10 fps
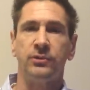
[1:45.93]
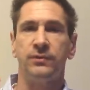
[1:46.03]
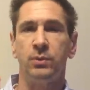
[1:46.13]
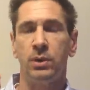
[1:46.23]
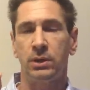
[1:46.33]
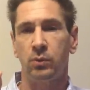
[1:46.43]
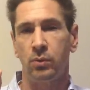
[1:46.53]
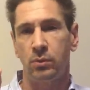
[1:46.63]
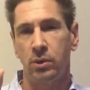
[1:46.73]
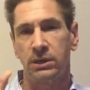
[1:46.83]
So if you want
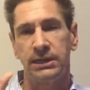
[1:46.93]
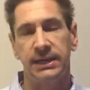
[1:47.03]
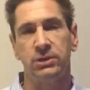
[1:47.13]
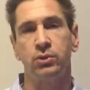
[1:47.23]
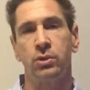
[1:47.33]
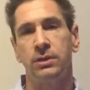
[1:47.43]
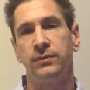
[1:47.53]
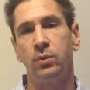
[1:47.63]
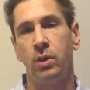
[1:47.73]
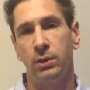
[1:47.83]
to work in Android,
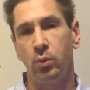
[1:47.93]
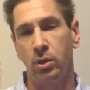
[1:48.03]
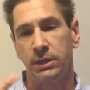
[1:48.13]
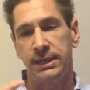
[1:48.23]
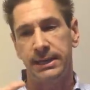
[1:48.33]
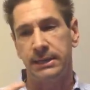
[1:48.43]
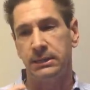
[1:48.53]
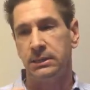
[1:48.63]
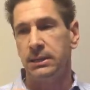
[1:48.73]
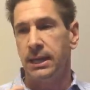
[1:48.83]
if you want to work
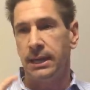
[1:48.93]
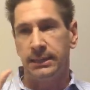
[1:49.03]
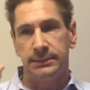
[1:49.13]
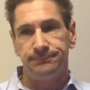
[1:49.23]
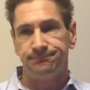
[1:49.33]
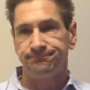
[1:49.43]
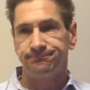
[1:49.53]
in um,